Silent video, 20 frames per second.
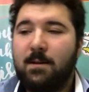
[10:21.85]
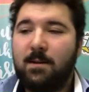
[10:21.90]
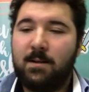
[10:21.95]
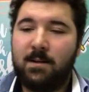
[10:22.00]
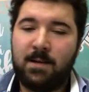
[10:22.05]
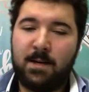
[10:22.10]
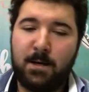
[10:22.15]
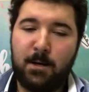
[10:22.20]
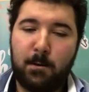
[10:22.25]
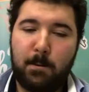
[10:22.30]

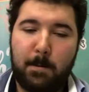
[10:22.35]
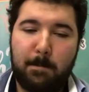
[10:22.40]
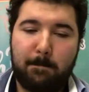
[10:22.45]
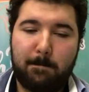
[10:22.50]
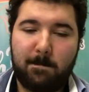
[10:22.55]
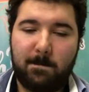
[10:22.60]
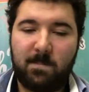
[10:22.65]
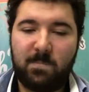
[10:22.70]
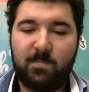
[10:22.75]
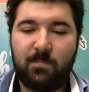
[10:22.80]
Now,
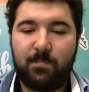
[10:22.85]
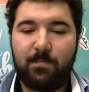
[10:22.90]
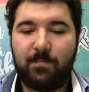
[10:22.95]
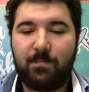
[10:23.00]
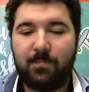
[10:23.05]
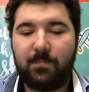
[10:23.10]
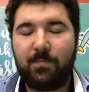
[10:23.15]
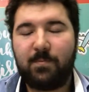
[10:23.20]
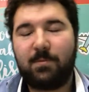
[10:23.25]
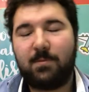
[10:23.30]

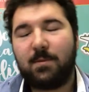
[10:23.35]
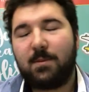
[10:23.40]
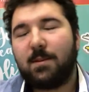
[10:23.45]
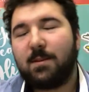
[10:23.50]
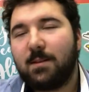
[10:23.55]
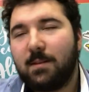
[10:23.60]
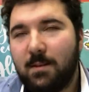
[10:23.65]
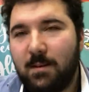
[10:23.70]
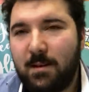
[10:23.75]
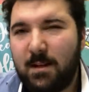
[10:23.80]

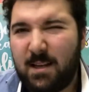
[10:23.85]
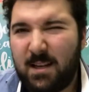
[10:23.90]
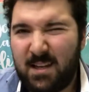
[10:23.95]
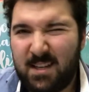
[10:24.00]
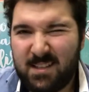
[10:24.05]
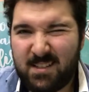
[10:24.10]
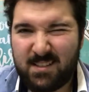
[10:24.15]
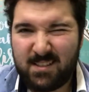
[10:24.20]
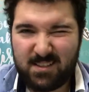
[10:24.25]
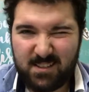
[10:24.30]

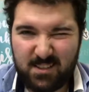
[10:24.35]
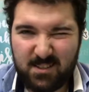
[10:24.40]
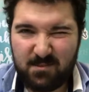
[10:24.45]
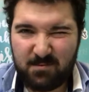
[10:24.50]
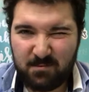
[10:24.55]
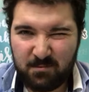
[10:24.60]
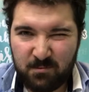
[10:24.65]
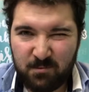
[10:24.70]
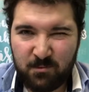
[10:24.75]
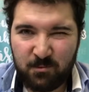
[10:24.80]
let's
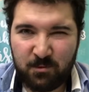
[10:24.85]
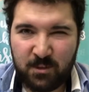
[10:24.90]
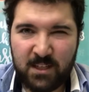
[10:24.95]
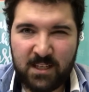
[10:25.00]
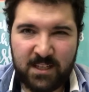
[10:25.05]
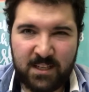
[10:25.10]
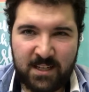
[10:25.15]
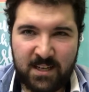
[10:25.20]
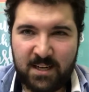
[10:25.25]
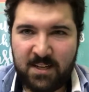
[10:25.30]

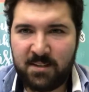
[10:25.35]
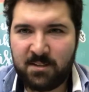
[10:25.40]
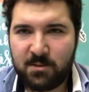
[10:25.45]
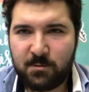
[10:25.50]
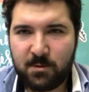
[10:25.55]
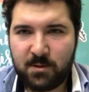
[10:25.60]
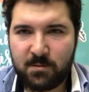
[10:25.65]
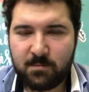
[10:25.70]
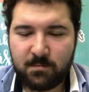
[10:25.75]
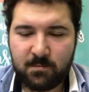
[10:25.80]
really get
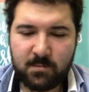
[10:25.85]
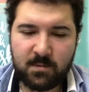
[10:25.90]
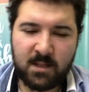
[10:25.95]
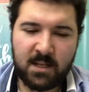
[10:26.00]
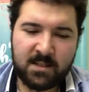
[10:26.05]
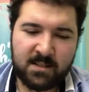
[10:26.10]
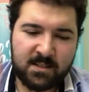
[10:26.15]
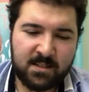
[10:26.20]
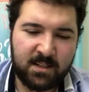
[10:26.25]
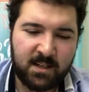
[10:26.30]
into it.
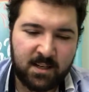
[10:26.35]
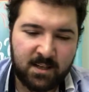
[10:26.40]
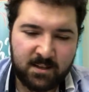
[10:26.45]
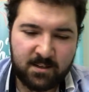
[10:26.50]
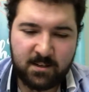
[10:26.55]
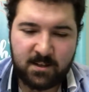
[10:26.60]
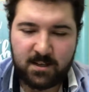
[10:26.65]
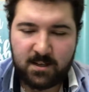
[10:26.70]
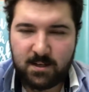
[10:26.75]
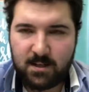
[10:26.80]
Let's start
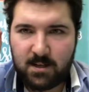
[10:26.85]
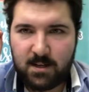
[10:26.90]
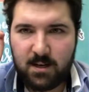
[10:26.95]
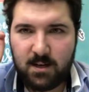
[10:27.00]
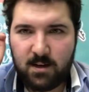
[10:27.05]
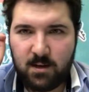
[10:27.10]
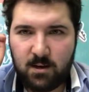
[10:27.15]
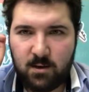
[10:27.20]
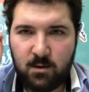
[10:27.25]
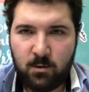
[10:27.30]

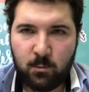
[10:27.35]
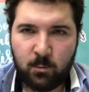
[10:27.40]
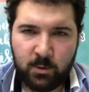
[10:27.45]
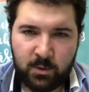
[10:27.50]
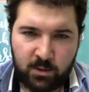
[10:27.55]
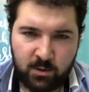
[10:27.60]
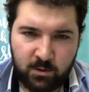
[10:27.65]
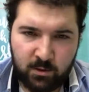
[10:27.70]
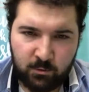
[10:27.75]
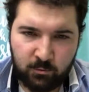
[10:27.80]

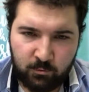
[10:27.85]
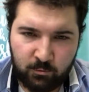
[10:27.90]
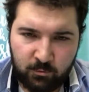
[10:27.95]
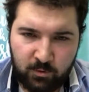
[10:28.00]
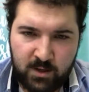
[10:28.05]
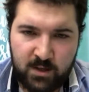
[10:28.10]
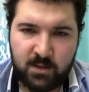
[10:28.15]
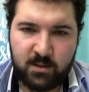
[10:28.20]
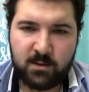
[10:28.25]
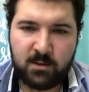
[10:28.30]
with the
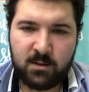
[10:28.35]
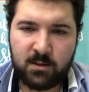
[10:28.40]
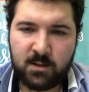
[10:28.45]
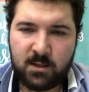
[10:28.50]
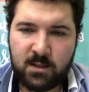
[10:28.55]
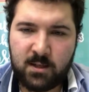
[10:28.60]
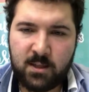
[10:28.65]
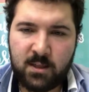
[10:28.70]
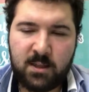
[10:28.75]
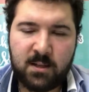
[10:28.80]
real
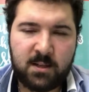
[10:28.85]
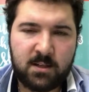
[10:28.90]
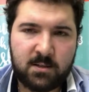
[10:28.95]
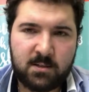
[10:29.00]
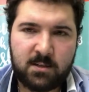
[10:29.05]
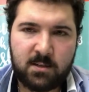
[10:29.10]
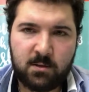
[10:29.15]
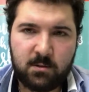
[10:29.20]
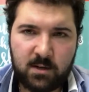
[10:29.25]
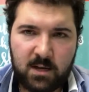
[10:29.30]
things
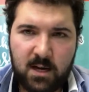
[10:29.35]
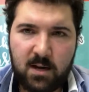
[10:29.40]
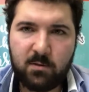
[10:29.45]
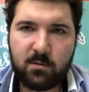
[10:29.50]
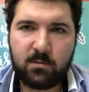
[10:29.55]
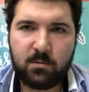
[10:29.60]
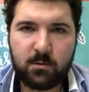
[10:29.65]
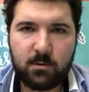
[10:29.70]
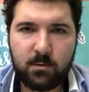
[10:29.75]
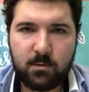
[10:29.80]
to look out
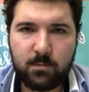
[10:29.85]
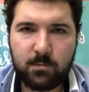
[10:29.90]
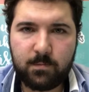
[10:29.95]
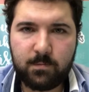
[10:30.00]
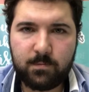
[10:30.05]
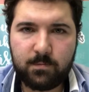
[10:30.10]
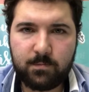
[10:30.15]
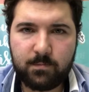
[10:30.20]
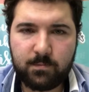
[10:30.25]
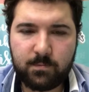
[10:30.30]
for.
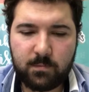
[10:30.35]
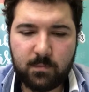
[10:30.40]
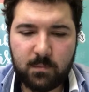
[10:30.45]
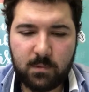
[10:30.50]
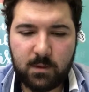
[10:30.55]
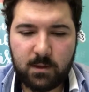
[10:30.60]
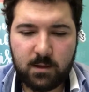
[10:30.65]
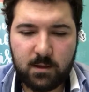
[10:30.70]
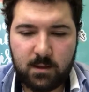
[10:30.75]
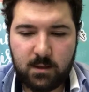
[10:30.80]

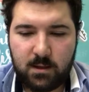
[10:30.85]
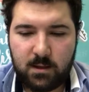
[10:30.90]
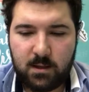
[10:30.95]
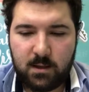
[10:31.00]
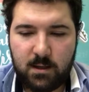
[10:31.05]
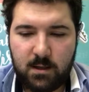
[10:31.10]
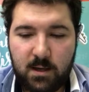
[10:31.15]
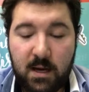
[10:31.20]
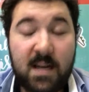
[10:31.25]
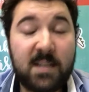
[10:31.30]

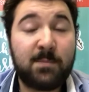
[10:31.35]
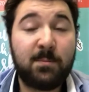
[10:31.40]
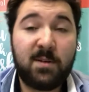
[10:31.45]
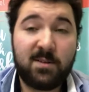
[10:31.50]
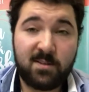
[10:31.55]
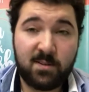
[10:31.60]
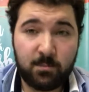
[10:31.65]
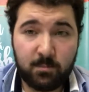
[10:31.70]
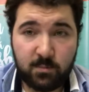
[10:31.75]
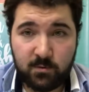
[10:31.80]
As
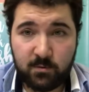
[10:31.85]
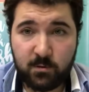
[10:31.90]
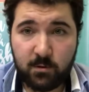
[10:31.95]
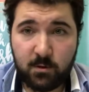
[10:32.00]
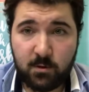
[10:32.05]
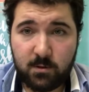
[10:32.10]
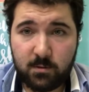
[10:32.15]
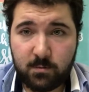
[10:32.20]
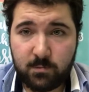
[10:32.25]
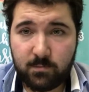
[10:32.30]
mentioned
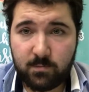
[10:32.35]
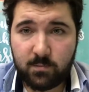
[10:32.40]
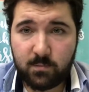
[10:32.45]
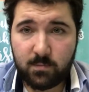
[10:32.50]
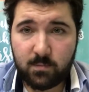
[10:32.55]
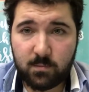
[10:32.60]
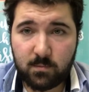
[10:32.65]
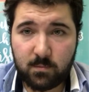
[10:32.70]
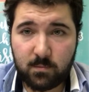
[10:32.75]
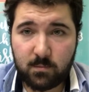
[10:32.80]
before,
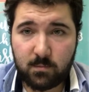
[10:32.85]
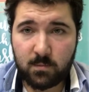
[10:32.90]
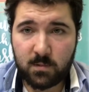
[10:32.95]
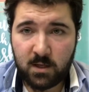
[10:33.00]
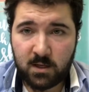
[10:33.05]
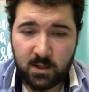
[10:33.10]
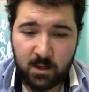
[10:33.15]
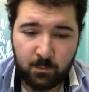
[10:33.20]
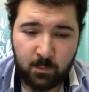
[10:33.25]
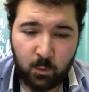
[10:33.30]

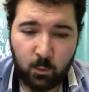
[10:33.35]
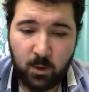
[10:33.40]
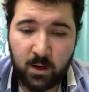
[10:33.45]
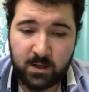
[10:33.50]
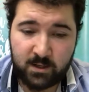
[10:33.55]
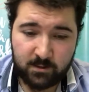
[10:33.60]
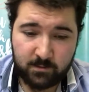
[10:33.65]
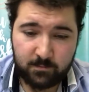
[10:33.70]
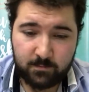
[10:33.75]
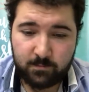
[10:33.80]
number
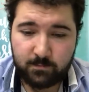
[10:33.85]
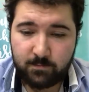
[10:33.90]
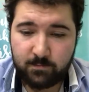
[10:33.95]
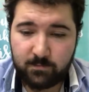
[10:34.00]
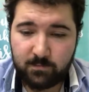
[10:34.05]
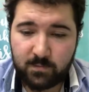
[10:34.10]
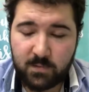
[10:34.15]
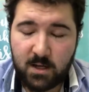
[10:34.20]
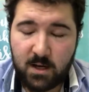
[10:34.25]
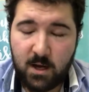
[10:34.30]
1,
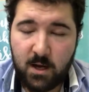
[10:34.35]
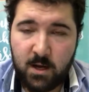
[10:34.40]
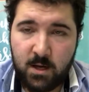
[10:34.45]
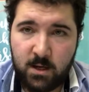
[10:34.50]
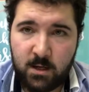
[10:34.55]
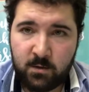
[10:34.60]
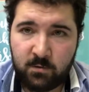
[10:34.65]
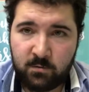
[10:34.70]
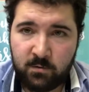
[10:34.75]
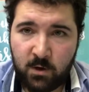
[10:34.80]

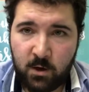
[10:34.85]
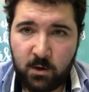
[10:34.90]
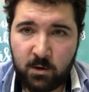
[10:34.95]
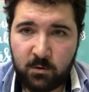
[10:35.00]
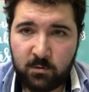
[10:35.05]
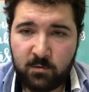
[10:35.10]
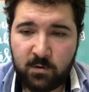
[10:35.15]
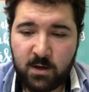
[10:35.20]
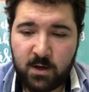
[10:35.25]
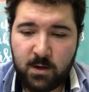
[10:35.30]

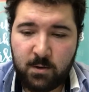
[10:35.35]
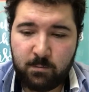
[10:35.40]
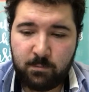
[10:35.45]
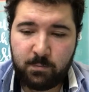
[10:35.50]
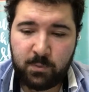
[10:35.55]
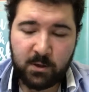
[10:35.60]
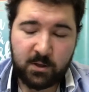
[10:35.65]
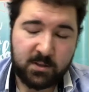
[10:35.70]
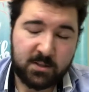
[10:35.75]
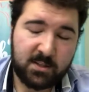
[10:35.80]
involve
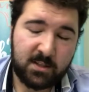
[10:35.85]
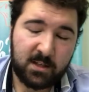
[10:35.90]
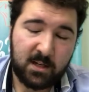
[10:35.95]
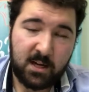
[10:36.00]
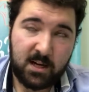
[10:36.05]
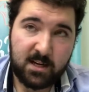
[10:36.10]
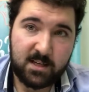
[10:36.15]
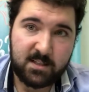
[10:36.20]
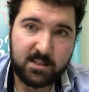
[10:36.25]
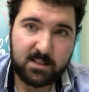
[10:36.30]

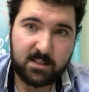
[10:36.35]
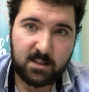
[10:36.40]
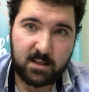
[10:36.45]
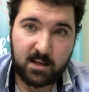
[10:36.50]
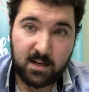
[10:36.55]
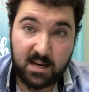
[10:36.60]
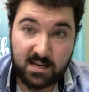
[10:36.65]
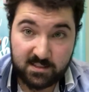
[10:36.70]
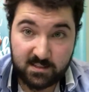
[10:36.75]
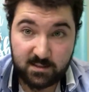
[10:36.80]
personalized
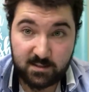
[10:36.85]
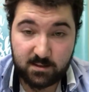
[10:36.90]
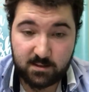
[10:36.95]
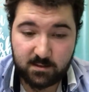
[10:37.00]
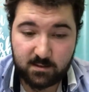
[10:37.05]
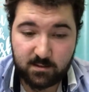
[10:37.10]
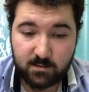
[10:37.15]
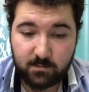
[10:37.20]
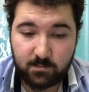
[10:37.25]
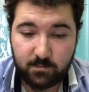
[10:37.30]

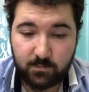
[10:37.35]
lessons.